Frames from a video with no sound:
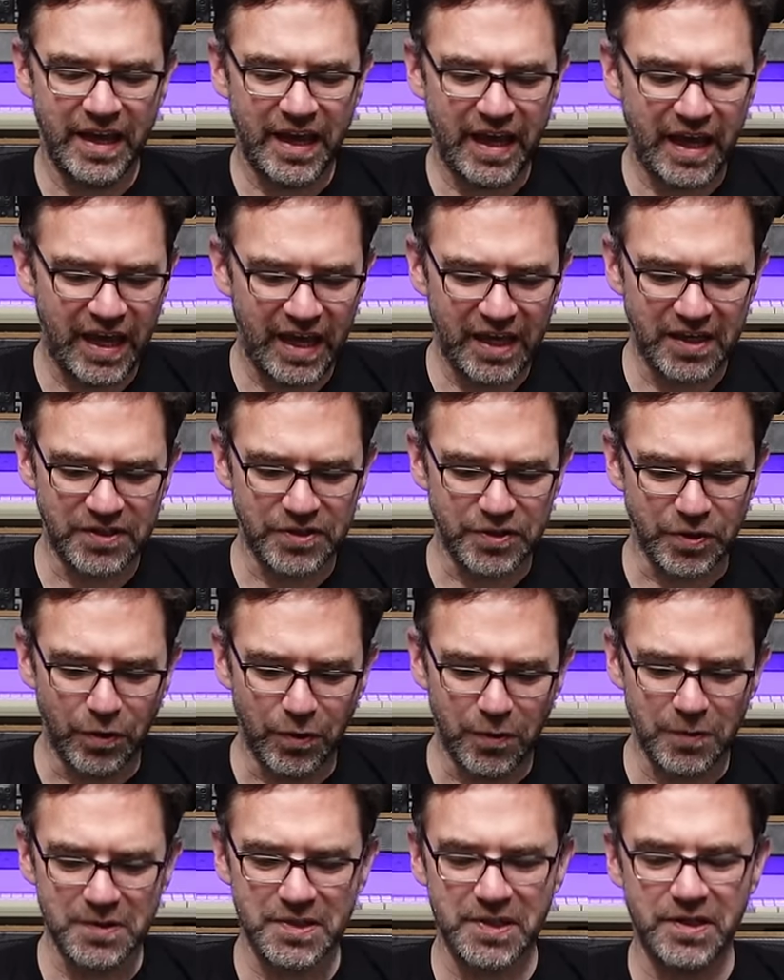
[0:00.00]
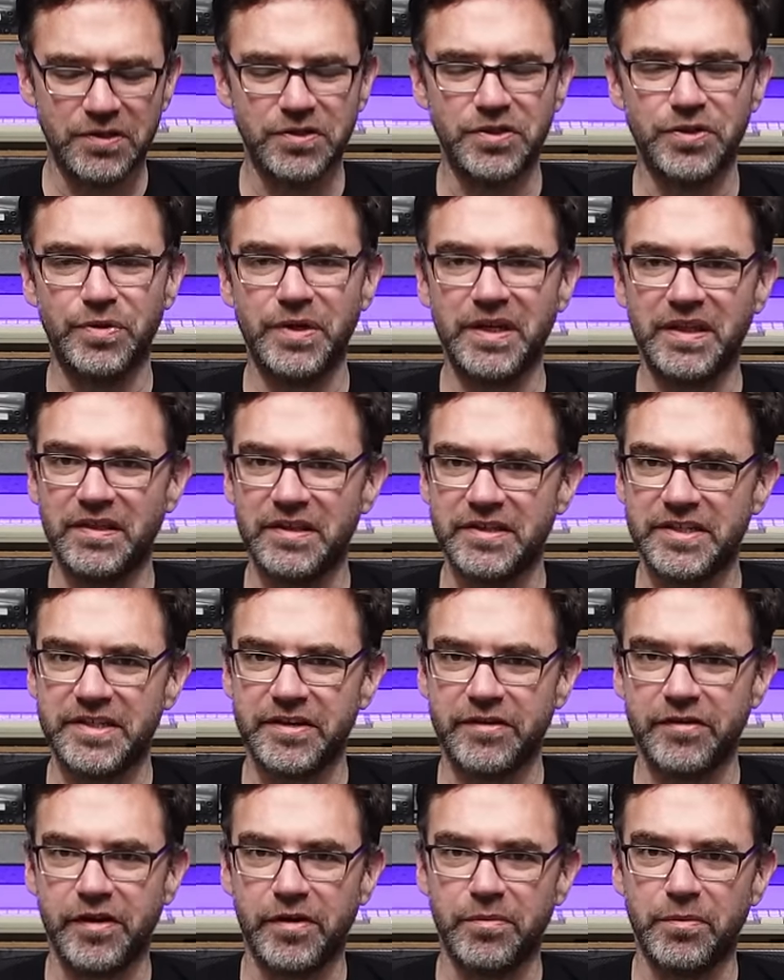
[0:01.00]
and also doing the
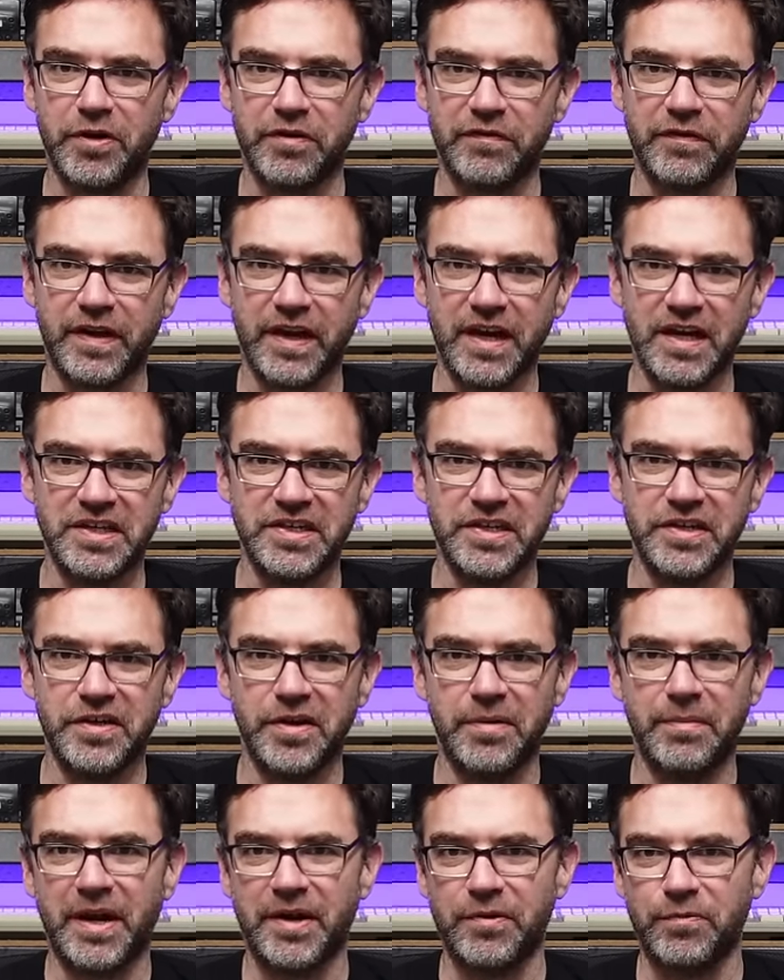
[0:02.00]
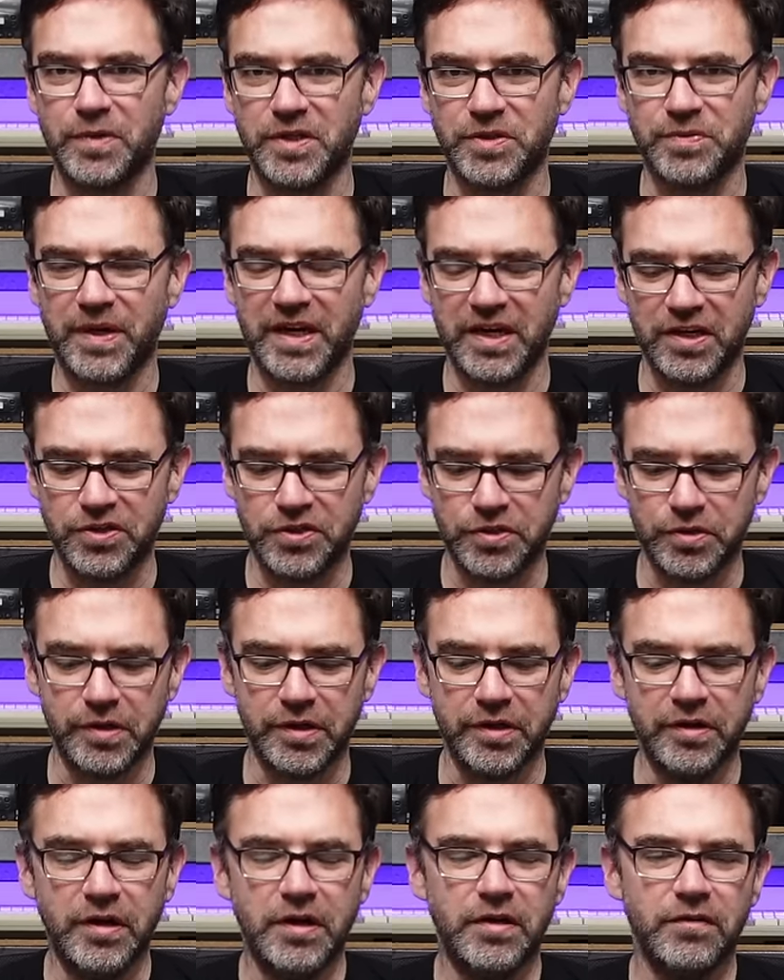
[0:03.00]
stereo modification, no matter which way you do
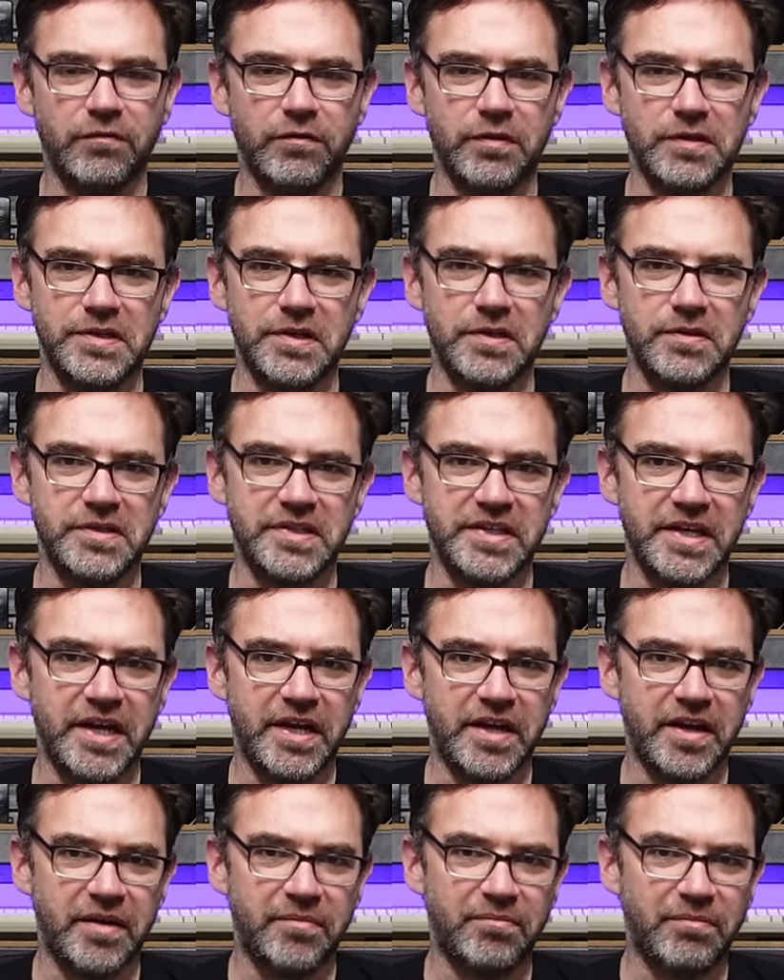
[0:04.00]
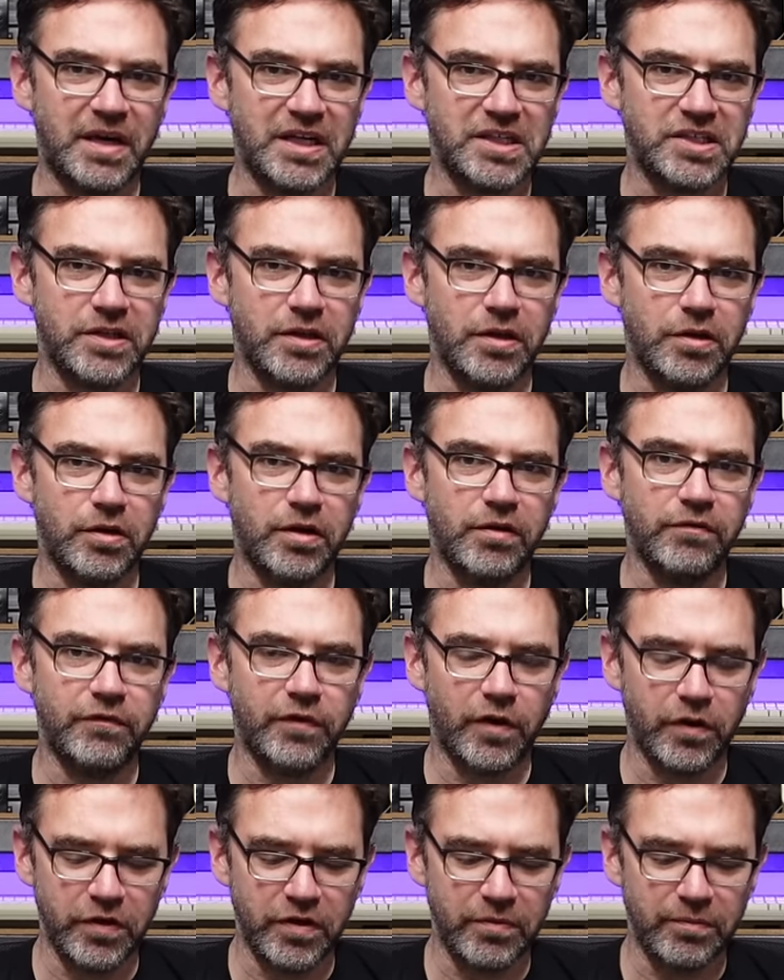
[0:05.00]
it, results in a much lower
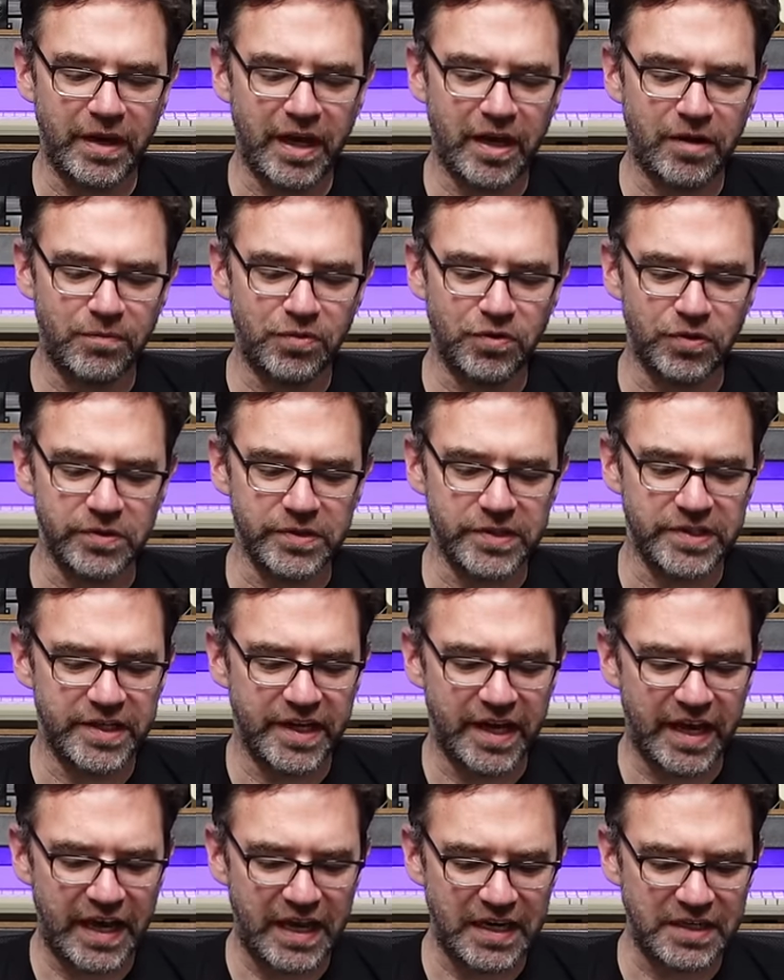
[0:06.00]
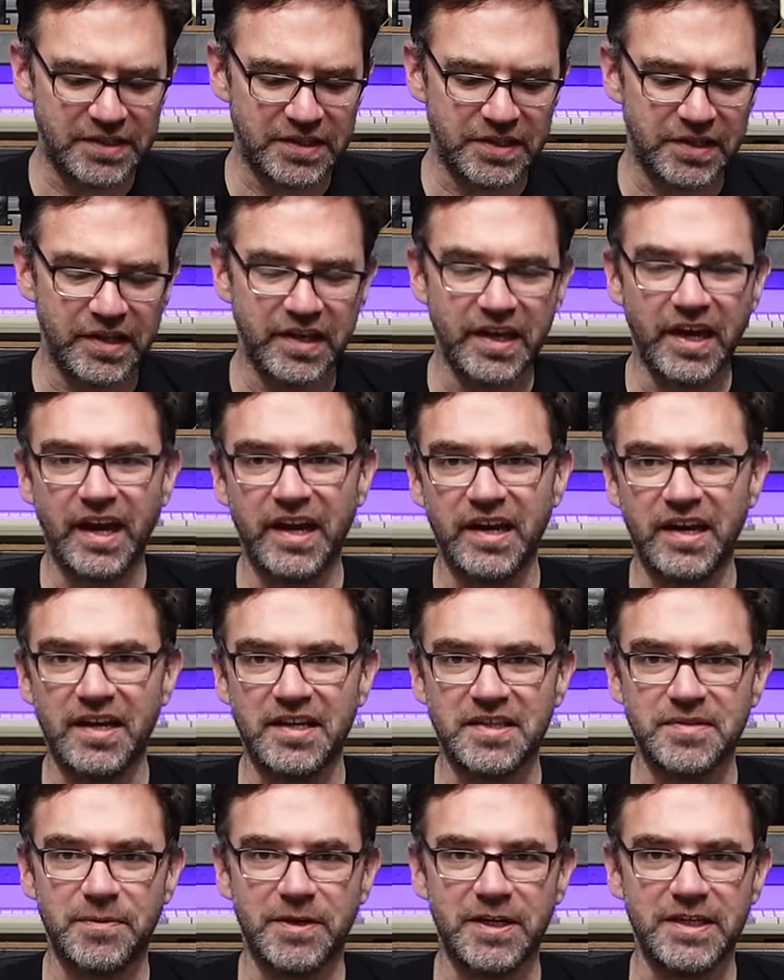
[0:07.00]
volume output, and the
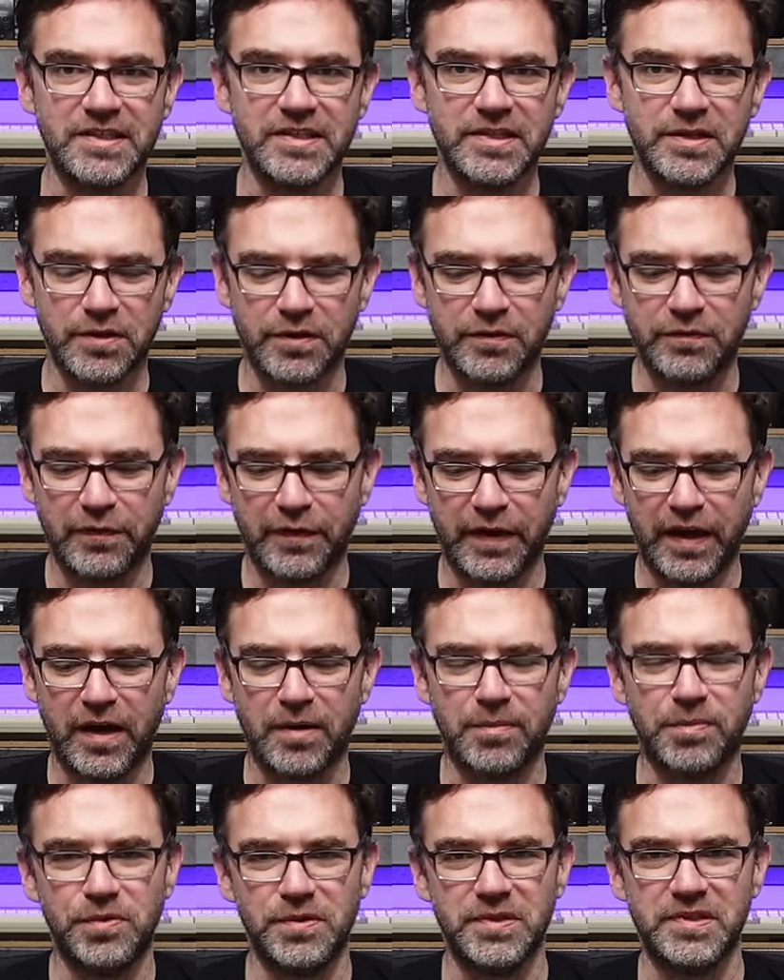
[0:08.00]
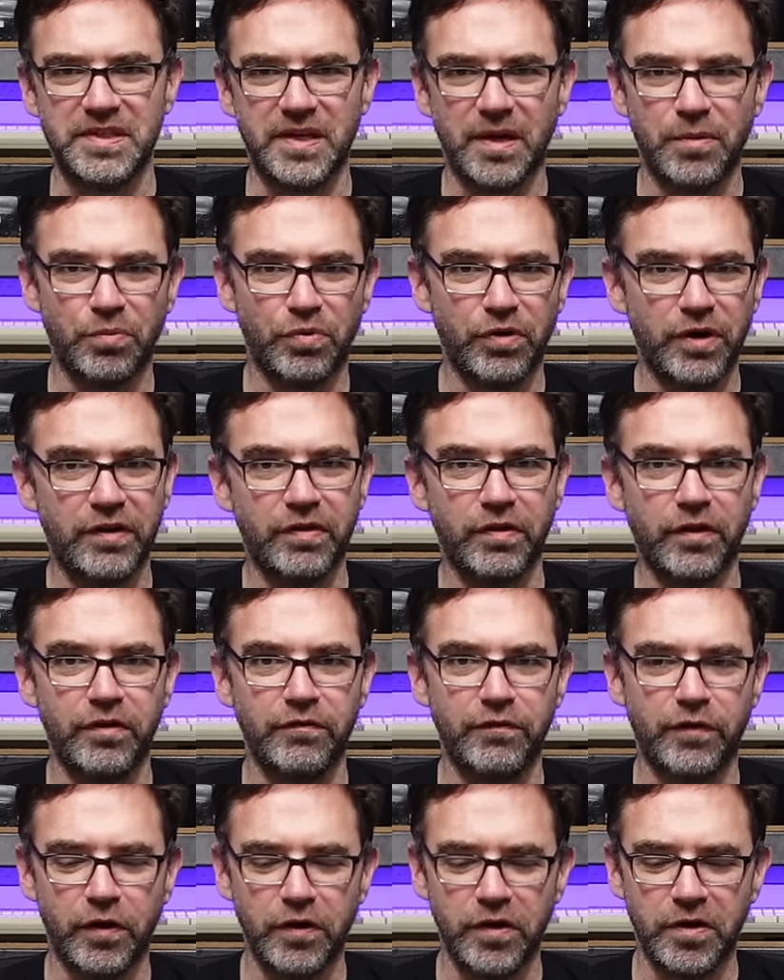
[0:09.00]
NES by itself outputs a pretty low
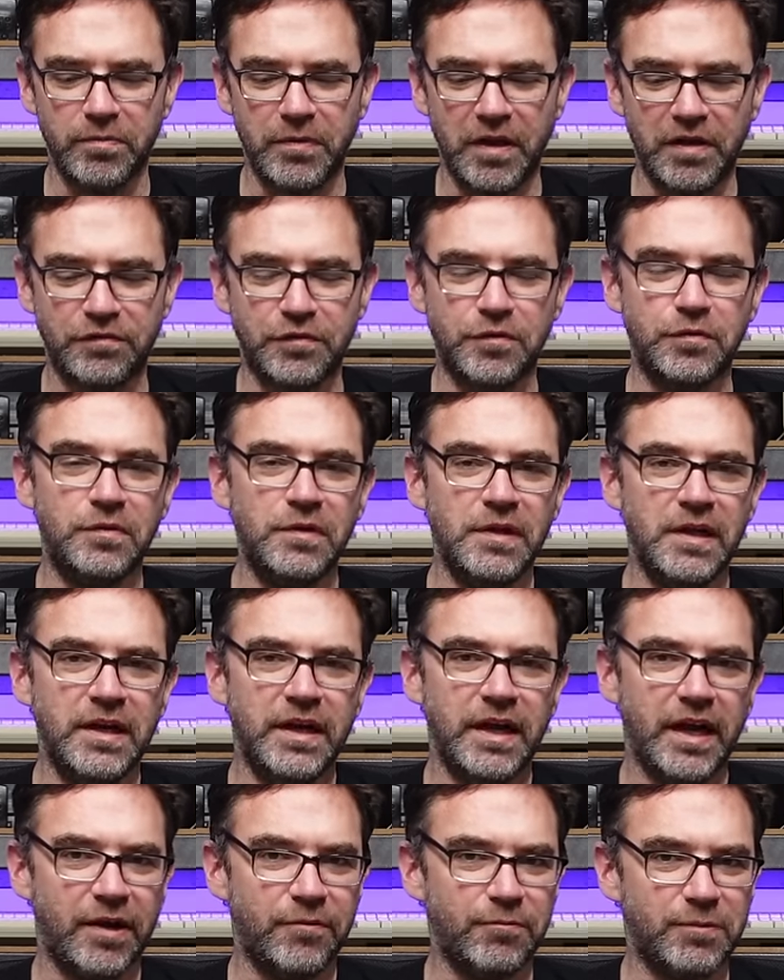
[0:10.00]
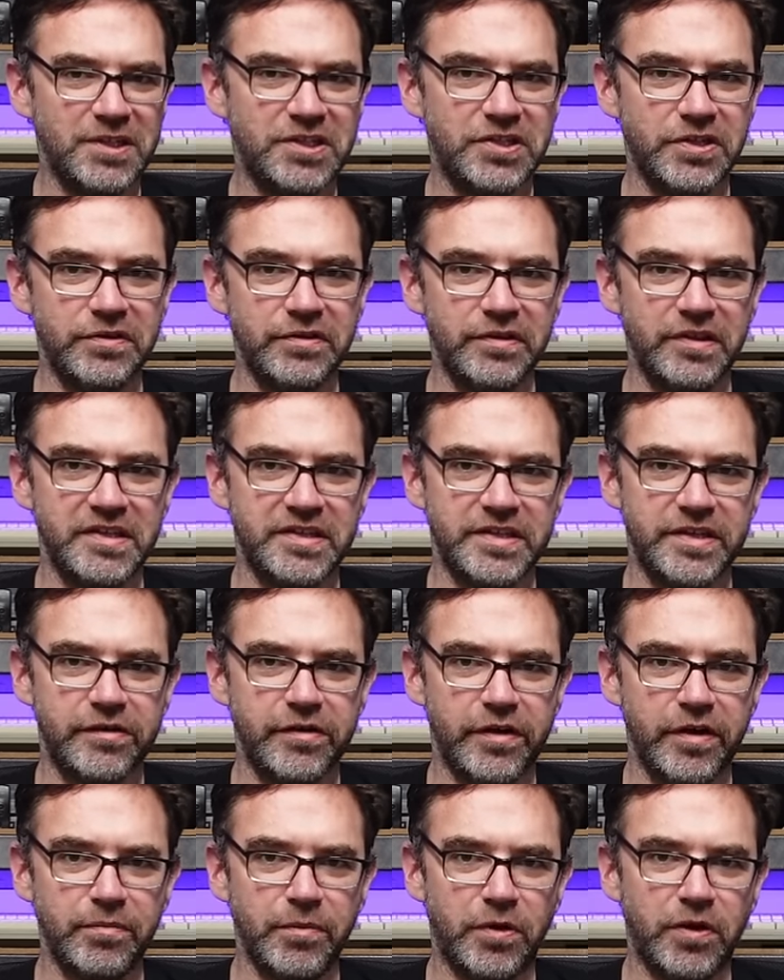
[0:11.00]
volume level, and once you do the
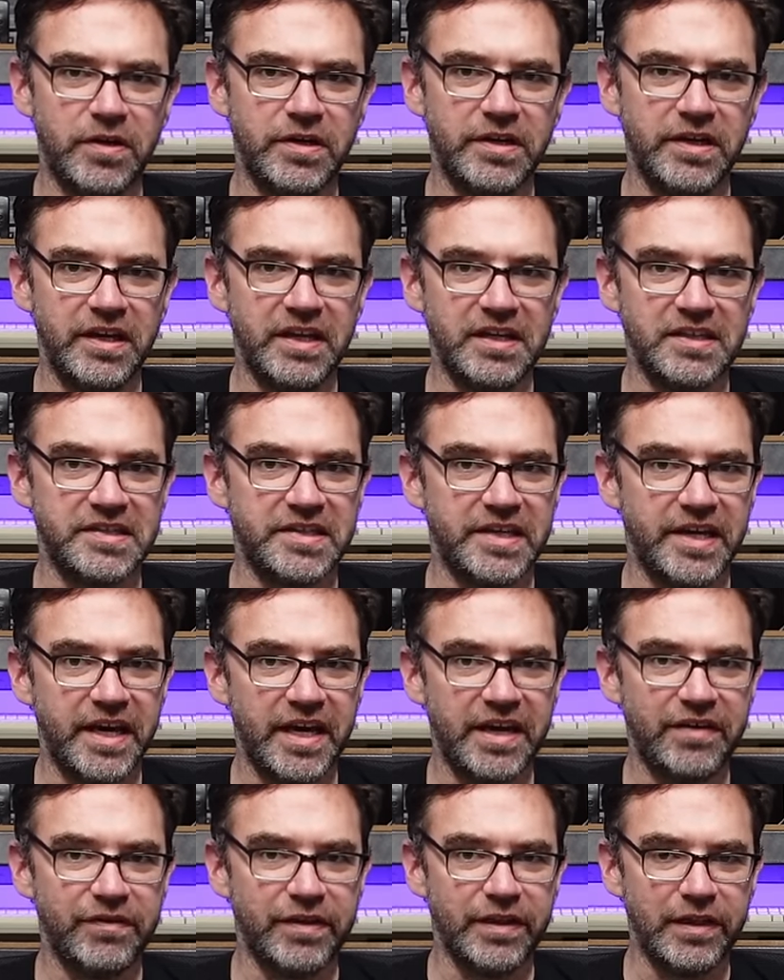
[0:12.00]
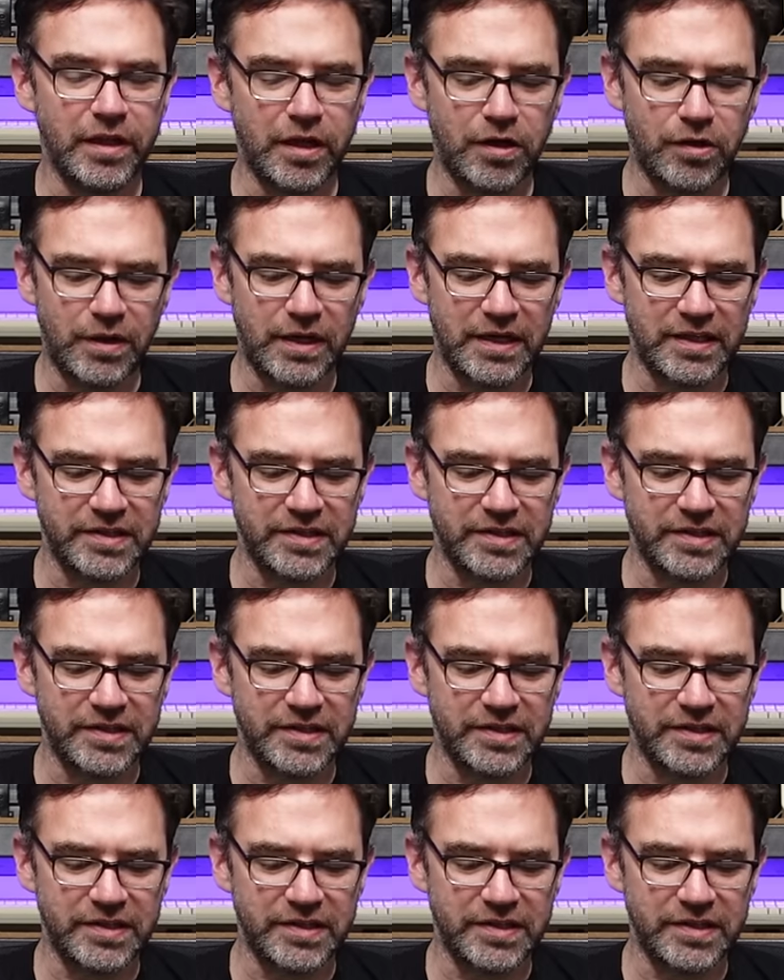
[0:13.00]
stereo mod, it's even lower.